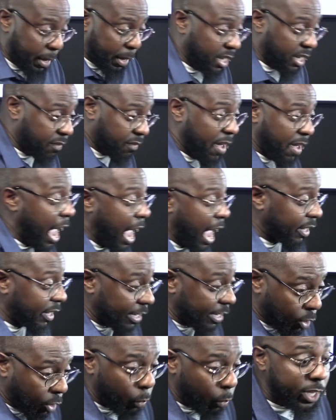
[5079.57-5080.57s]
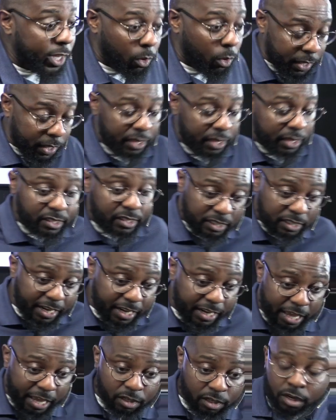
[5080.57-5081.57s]
making a vow like, no, we're going to get this
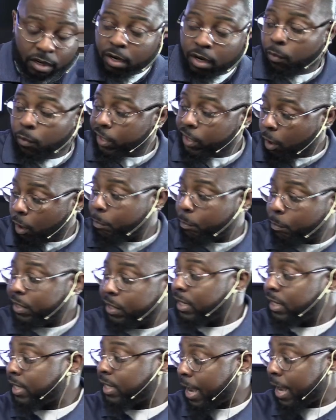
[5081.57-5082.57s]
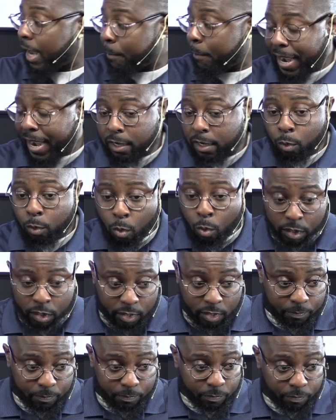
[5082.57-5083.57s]
together. We're going to put this thing back in
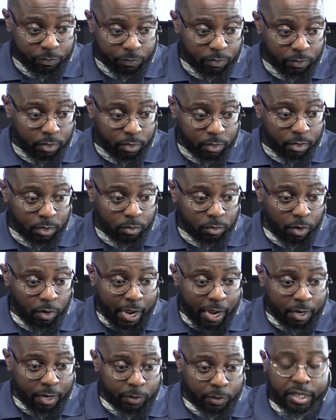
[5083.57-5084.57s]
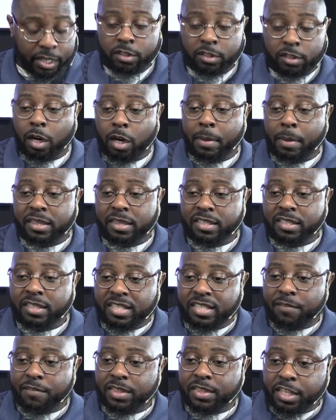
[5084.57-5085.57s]
order, right? When he was talking about the
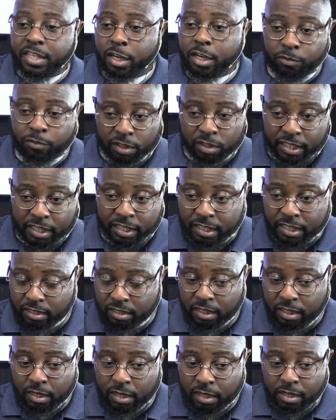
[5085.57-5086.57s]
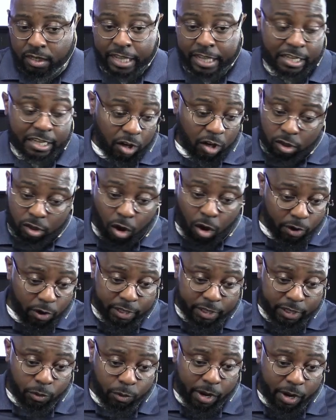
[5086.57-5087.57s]
seventh year of release, That's our
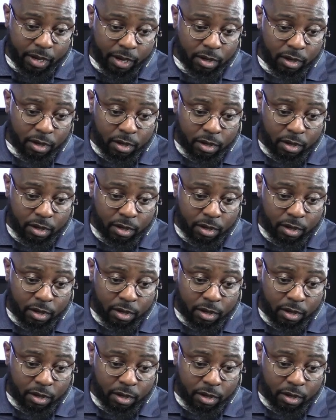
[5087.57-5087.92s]
law anyway,